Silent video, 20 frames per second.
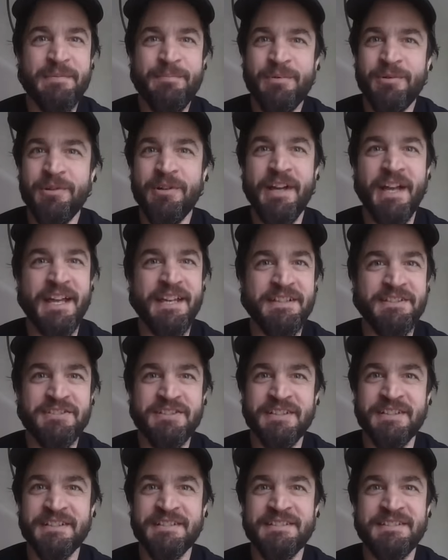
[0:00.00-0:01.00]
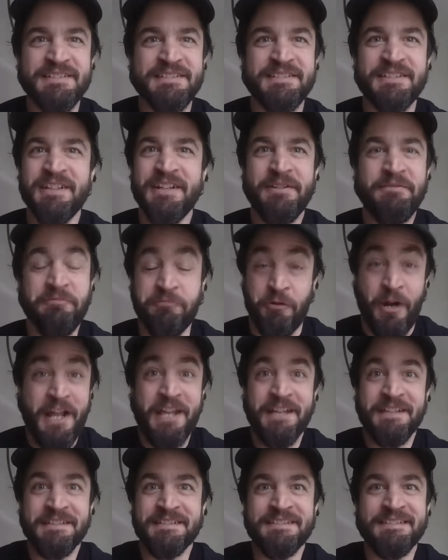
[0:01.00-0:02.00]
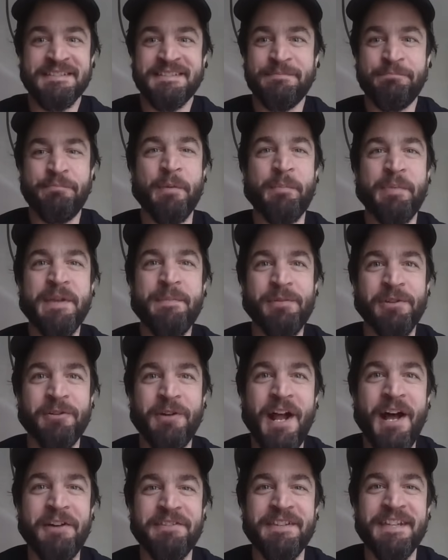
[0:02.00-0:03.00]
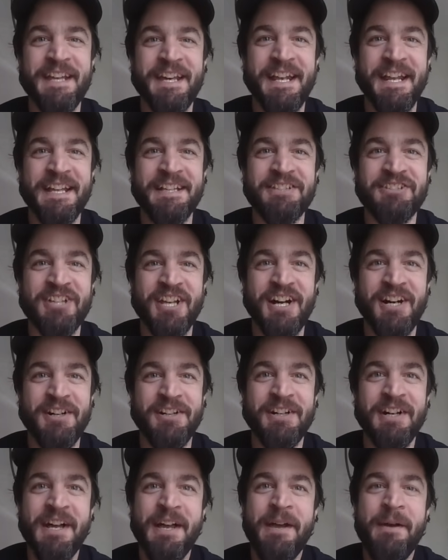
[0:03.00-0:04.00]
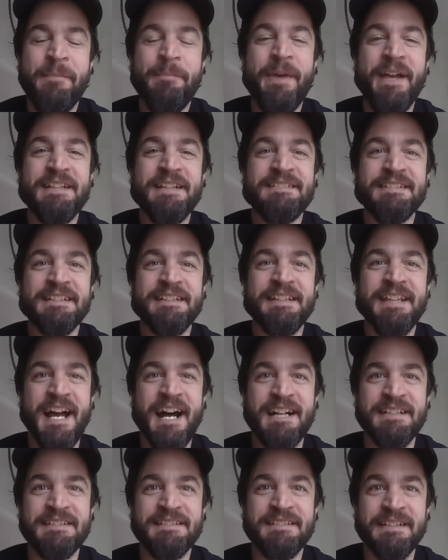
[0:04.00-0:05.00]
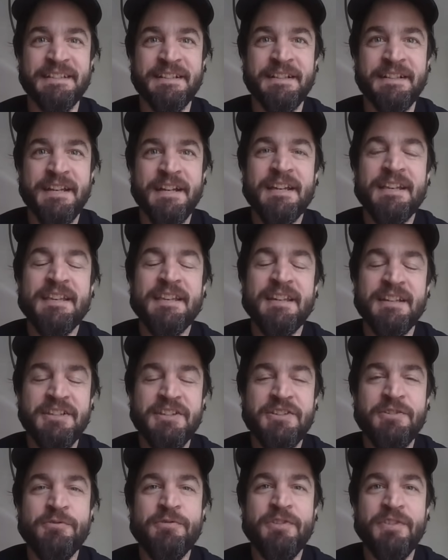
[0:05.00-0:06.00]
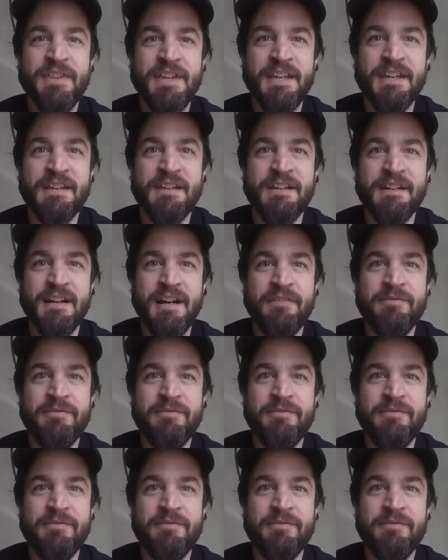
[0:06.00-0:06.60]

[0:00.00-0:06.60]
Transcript: people, agents, friends, but people around the A H L, basically asking, can you think